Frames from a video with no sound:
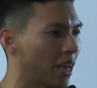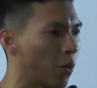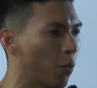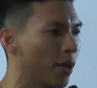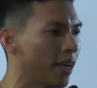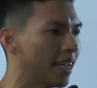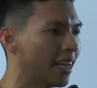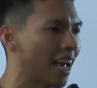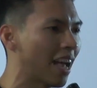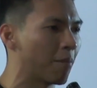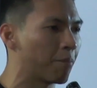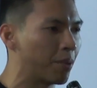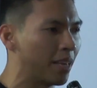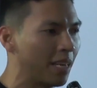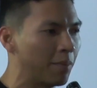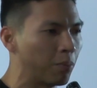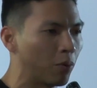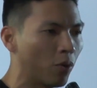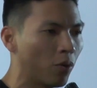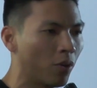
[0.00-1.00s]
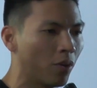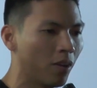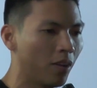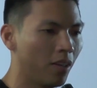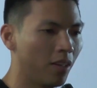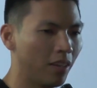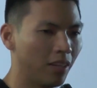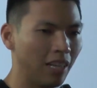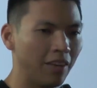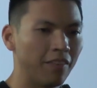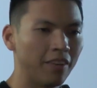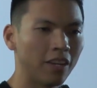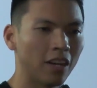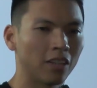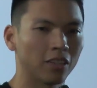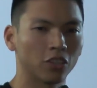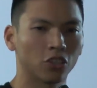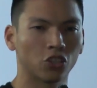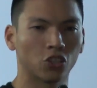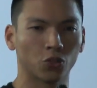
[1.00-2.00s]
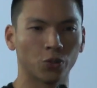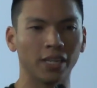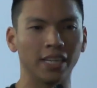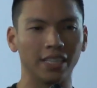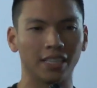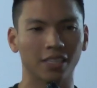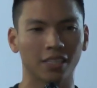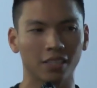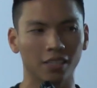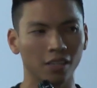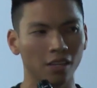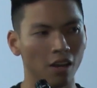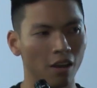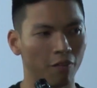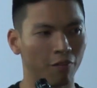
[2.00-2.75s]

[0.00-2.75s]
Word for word: that we could have people living on the streets.